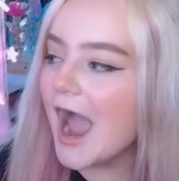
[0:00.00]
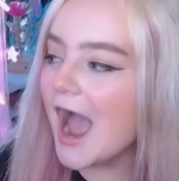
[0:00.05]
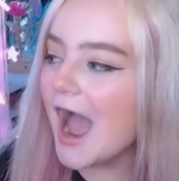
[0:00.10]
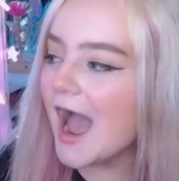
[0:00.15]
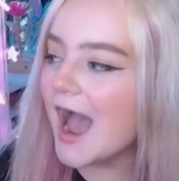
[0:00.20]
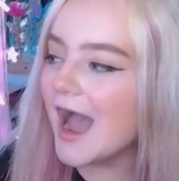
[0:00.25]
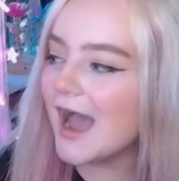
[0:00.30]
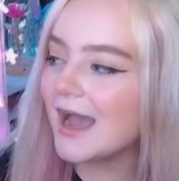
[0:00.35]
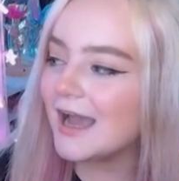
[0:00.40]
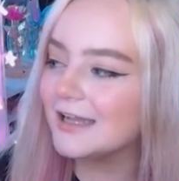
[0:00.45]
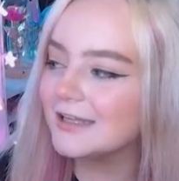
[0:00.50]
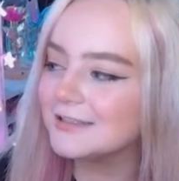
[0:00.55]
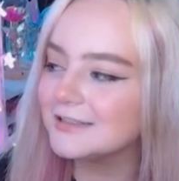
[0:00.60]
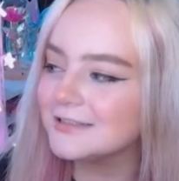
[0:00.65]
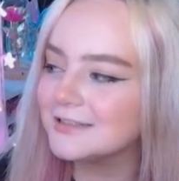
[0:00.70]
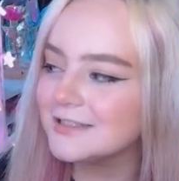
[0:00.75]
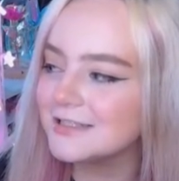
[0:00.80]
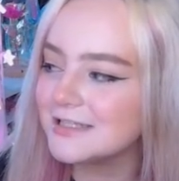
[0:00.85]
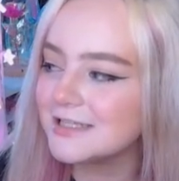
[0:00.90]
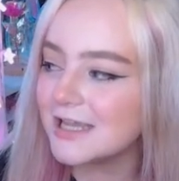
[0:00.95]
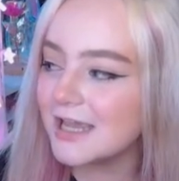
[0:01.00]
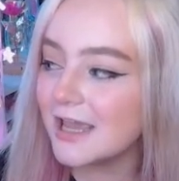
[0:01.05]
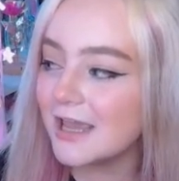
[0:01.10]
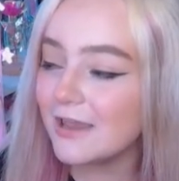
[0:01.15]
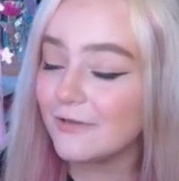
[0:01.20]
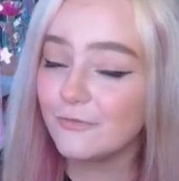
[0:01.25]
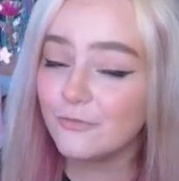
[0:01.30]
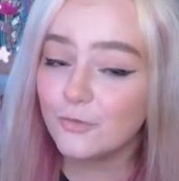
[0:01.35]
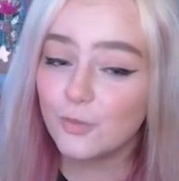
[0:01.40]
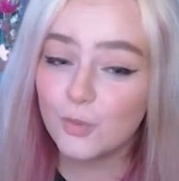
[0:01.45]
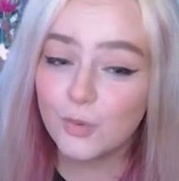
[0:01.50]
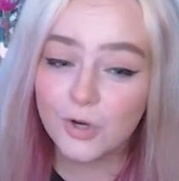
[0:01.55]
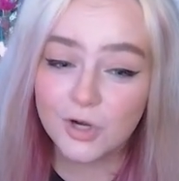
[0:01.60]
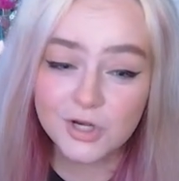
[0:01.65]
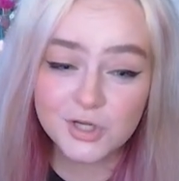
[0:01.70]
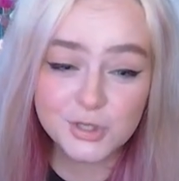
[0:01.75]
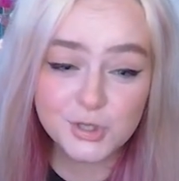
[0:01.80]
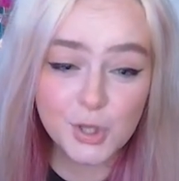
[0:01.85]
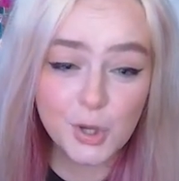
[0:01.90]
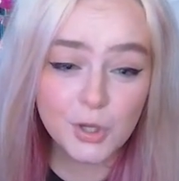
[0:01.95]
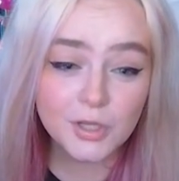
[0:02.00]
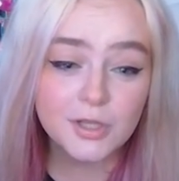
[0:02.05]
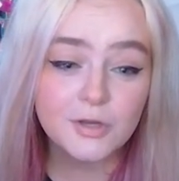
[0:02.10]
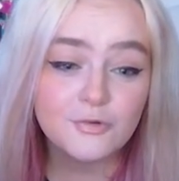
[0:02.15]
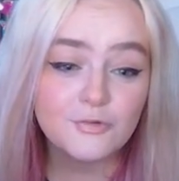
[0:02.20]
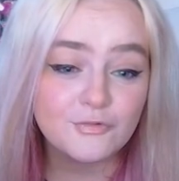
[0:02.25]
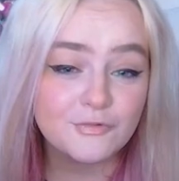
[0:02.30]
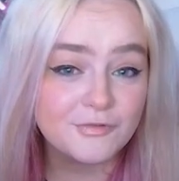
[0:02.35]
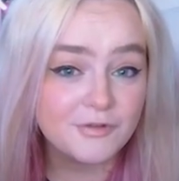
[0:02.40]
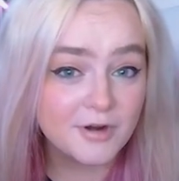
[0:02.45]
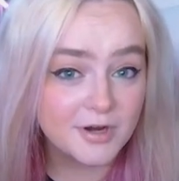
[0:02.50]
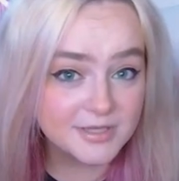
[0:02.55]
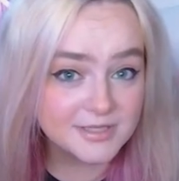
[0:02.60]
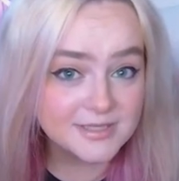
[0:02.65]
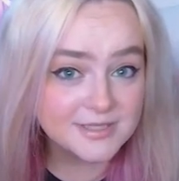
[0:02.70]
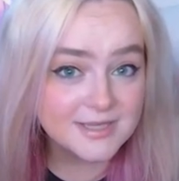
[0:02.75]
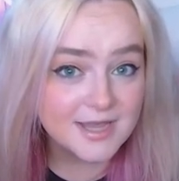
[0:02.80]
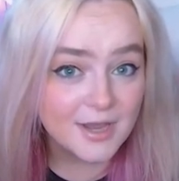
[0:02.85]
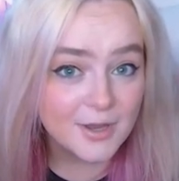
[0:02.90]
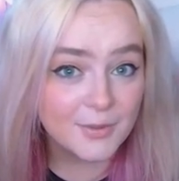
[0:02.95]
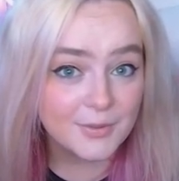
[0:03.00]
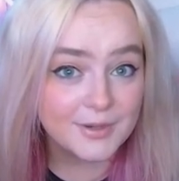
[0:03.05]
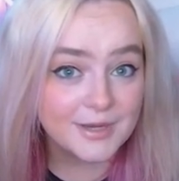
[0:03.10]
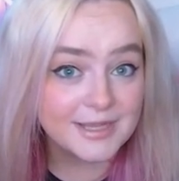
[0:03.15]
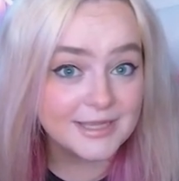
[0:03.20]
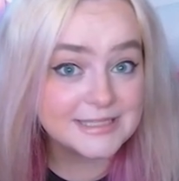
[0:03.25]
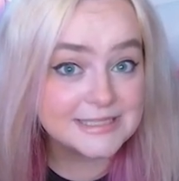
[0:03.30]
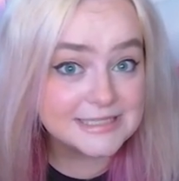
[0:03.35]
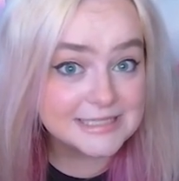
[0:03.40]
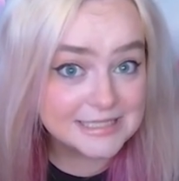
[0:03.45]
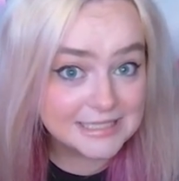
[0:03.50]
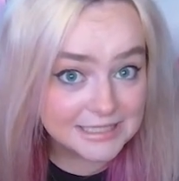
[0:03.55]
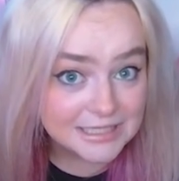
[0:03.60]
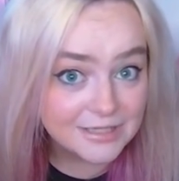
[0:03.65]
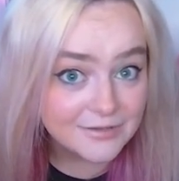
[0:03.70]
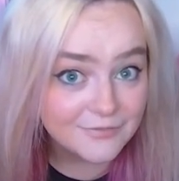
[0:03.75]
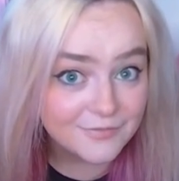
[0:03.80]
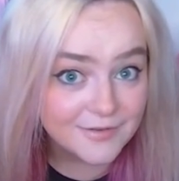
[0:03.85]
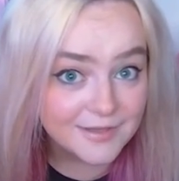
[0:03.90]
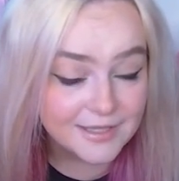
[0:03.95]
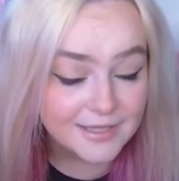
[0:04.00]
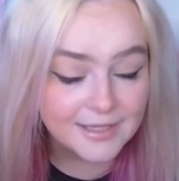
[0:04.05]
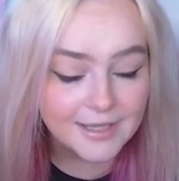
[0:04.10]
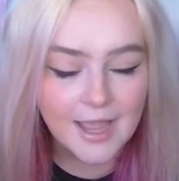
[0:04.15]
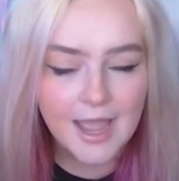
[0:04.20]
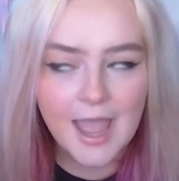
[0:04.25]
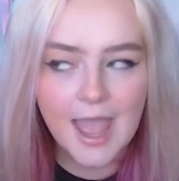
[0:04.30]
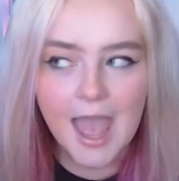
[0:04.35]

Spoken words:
And if we're talking rundown TV,